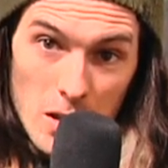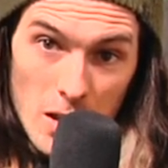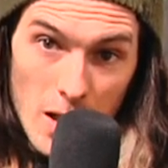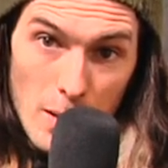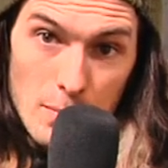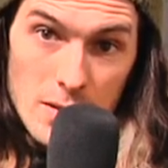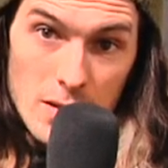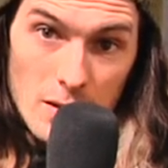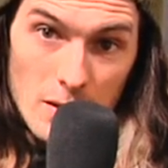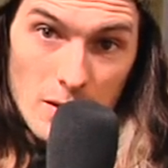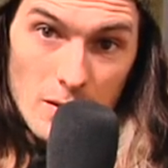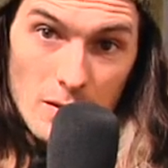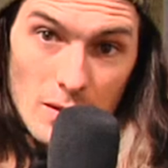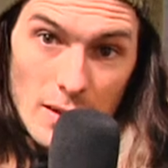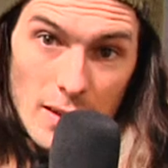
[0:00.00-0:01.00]

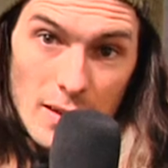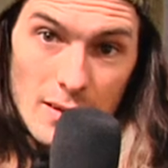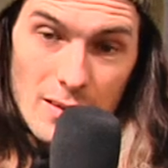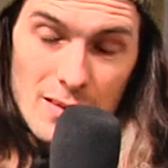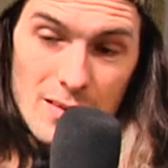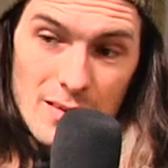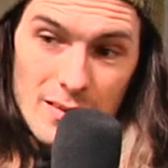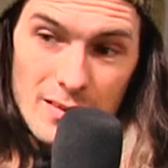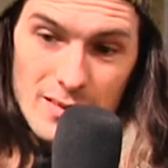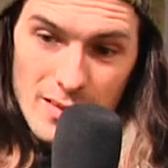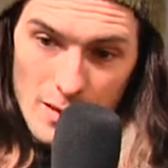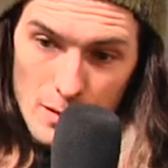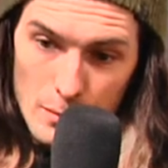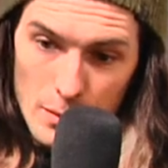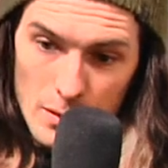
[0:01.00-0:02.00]
Absolutely
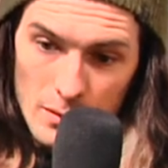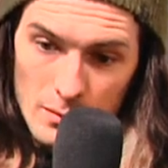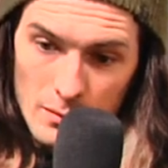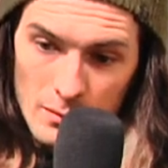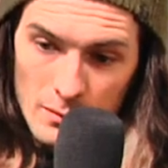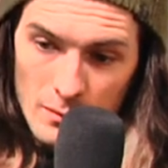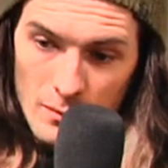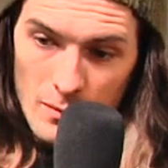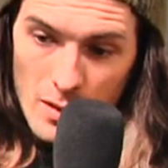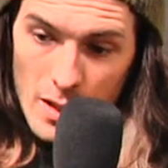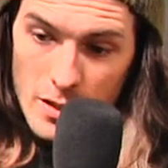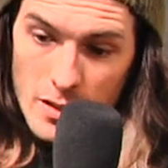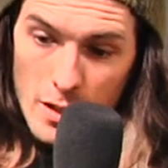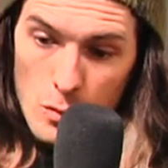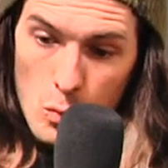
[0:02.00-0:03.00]
terrible. I
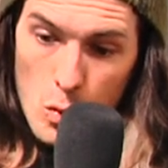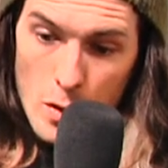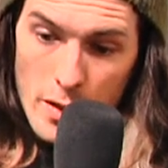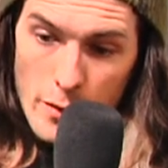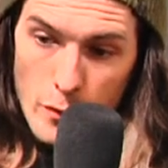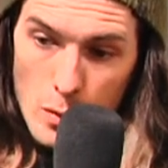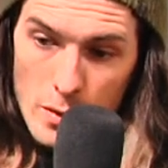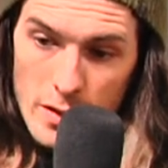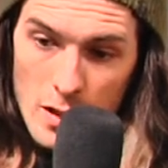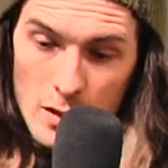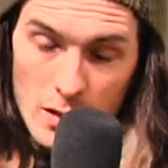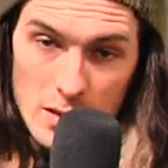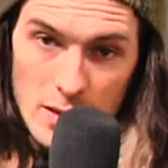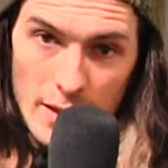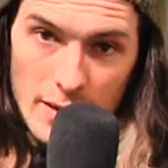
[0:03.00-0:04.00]
try to warn everyone that
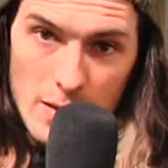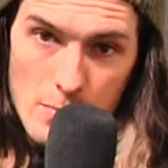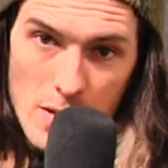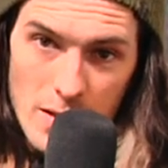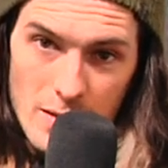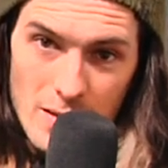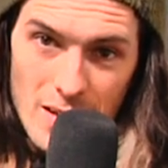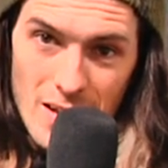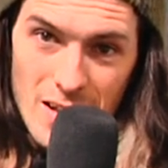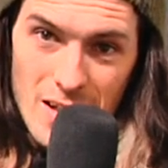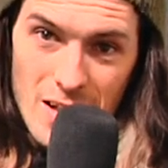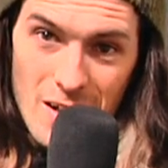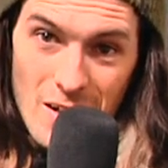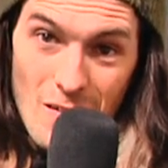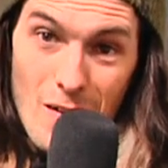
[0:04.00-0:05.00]
looks like they might
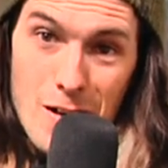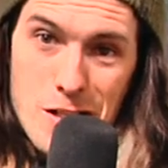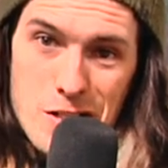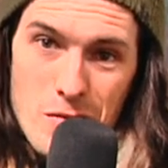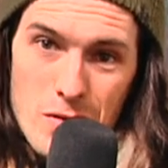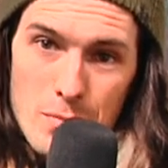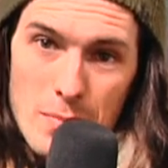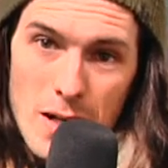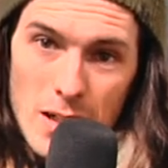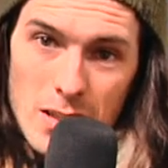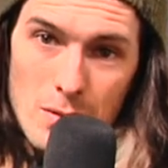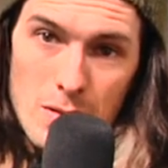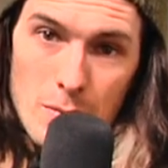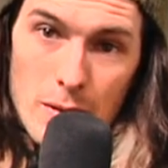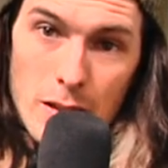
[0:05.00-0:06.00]
want to jump the box
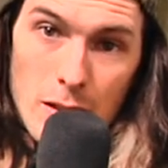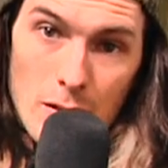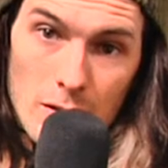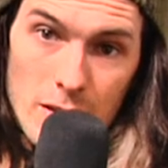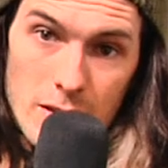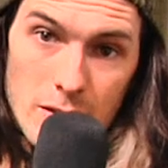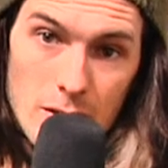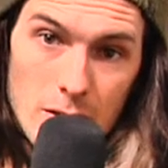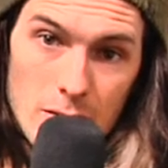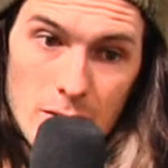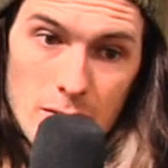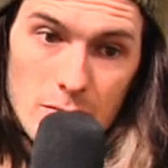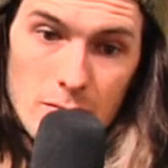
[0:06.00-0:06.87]
jumps. I'm like, yo, listen, dude.